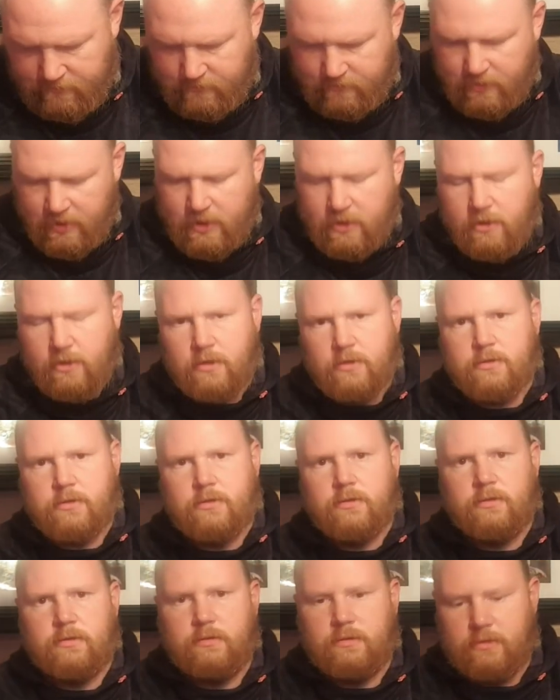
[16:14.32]

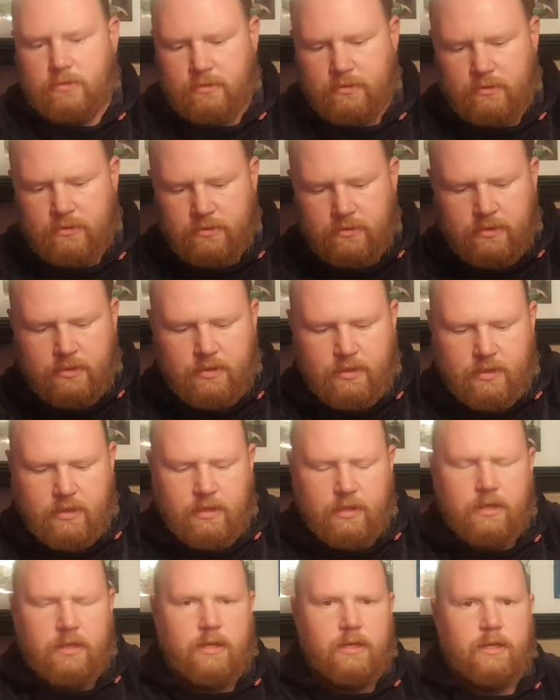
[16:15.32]
because
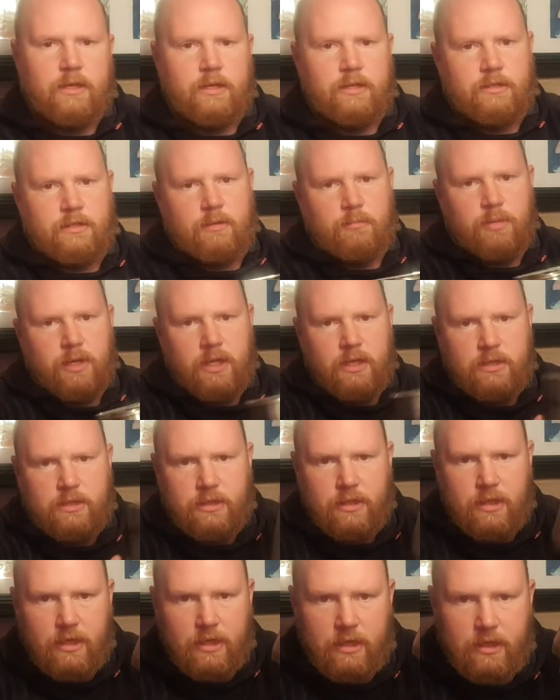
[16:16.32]
it is the base
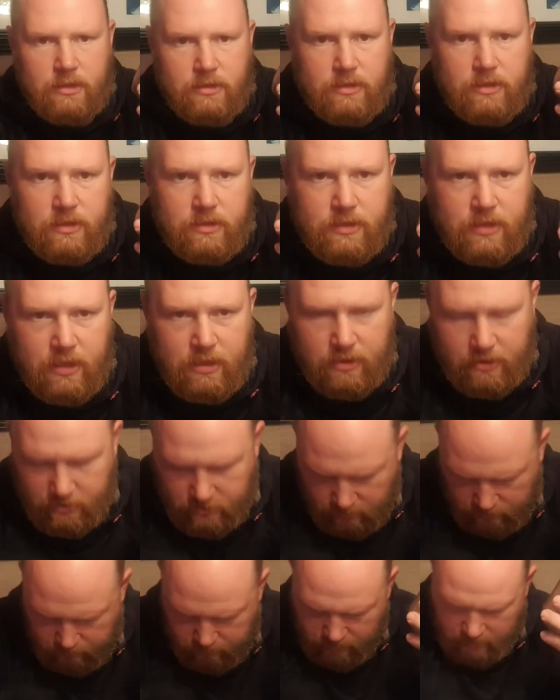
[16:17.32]
that is the standard
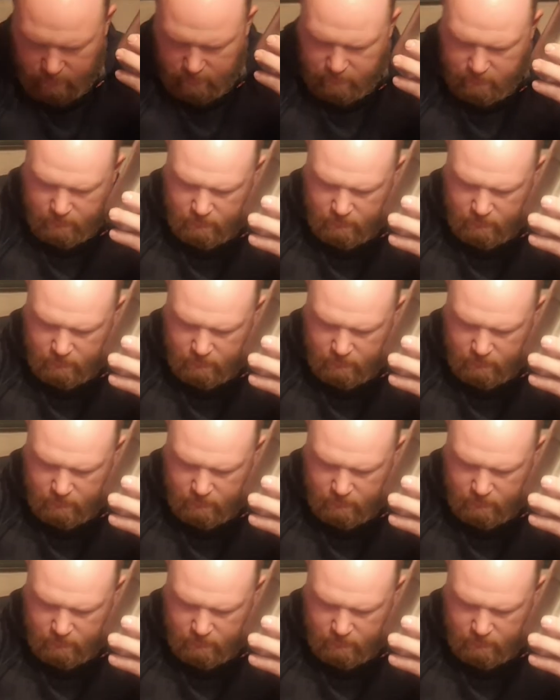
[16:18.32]
cook pot.